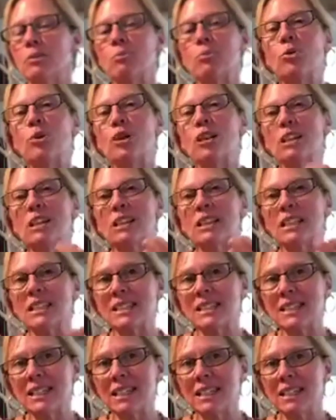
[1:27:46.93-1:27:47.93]
The more you
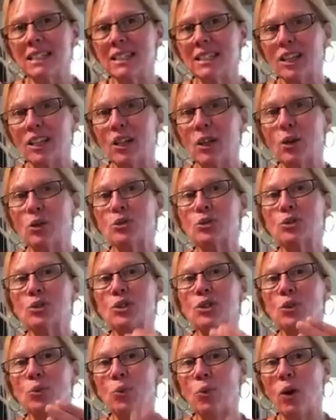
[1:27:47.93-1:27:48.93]
listen, the
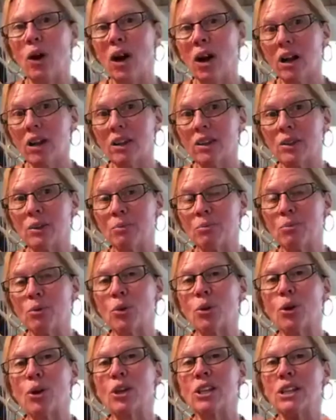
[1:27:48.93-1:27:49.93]
closer you walk, the
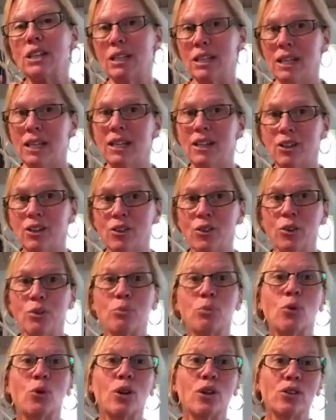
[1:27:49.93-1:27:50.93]
more you hear,
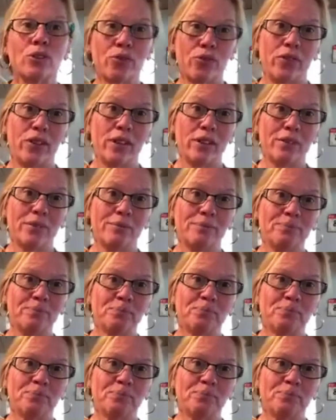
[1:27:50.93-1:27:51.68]
the more you feel.